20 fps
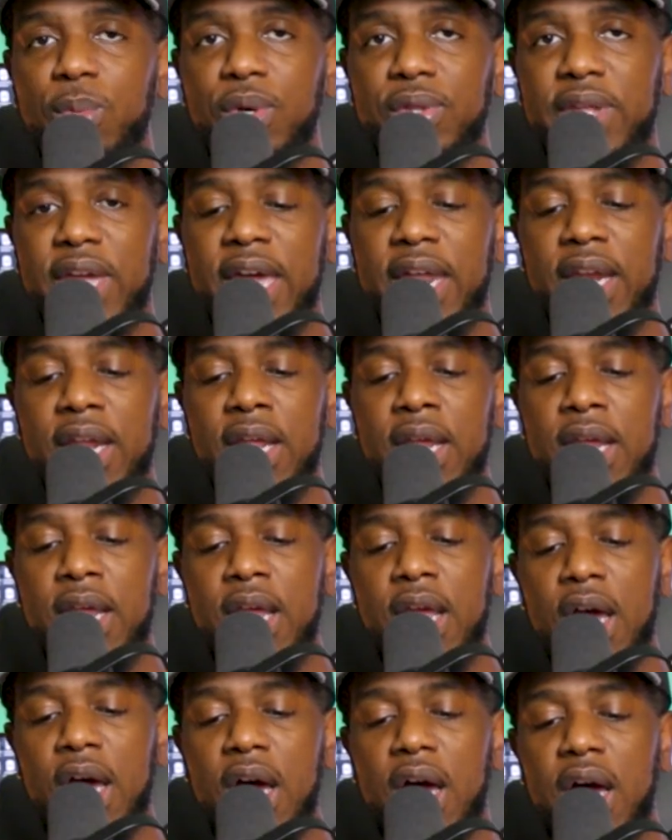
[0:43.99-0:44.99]
on that,
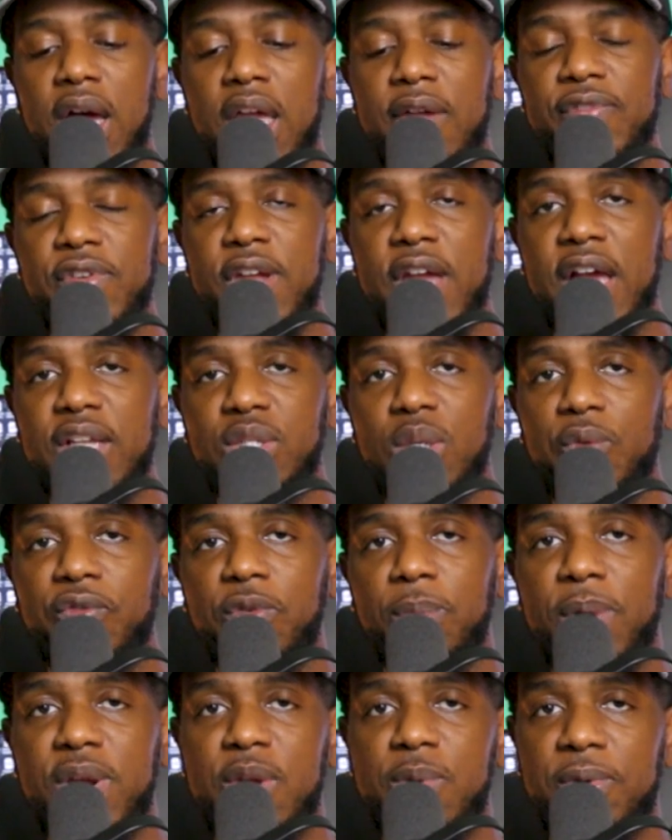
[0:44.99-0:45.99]
if you guys aren't
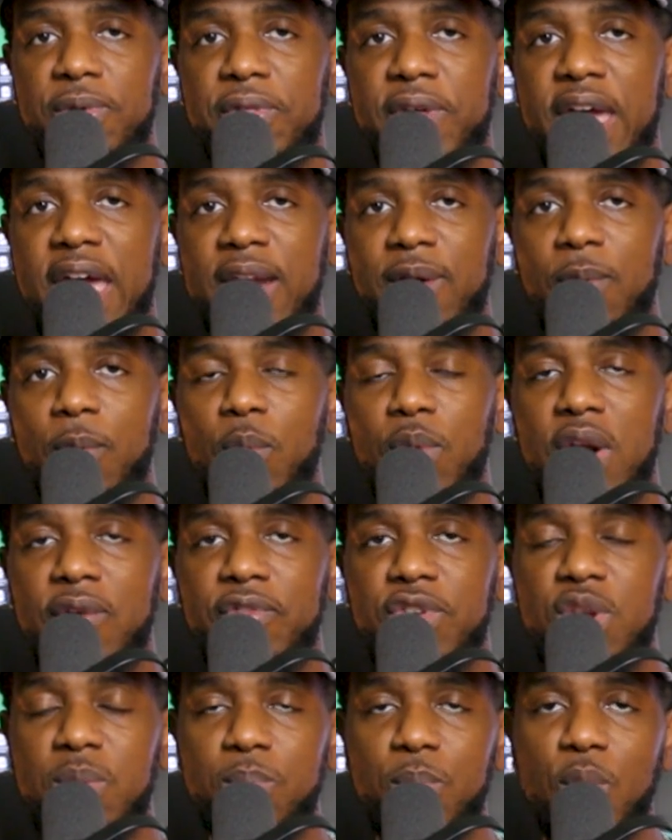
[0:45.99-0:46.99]
familiar with that,
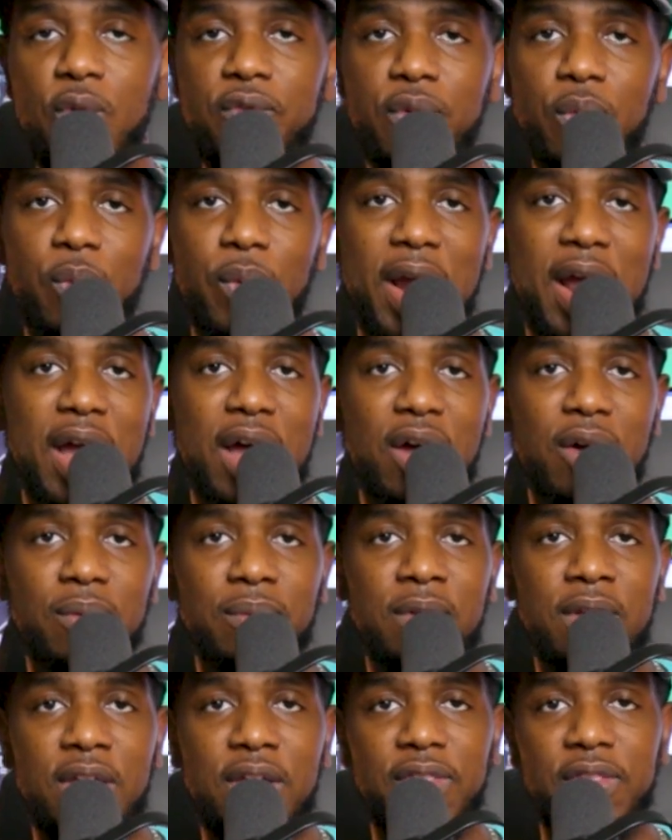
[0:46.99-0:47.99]
whenever you move
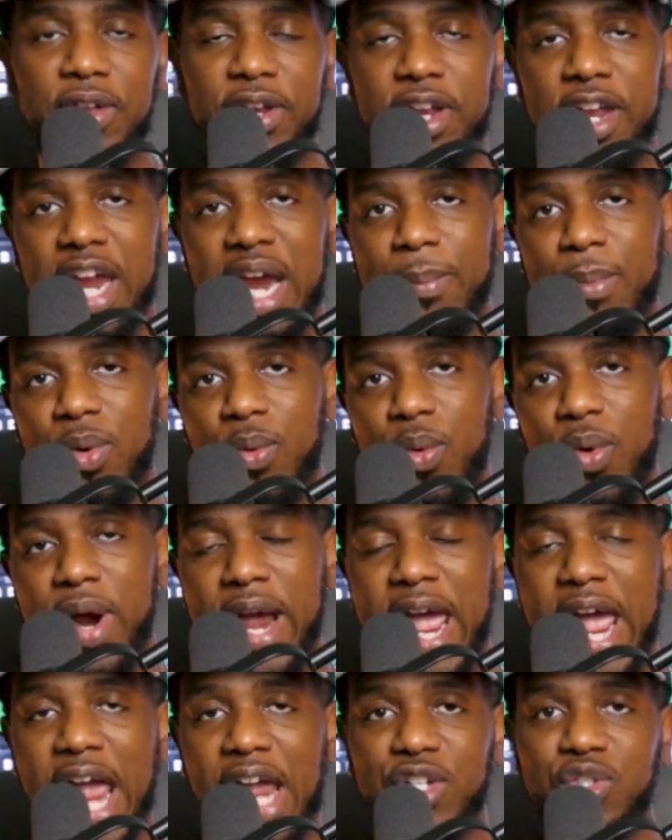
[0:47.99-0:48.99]
around, the camera will
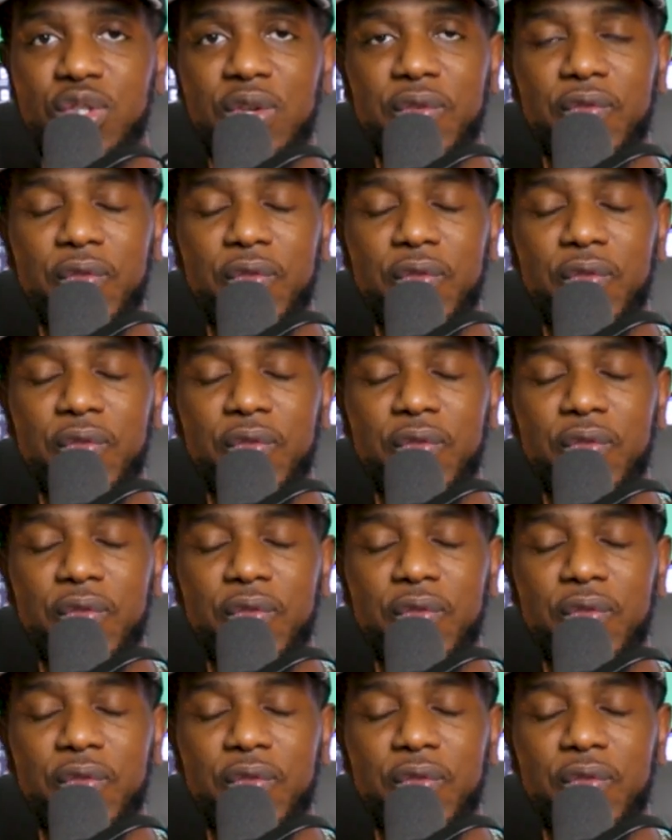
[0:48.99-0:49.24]
actually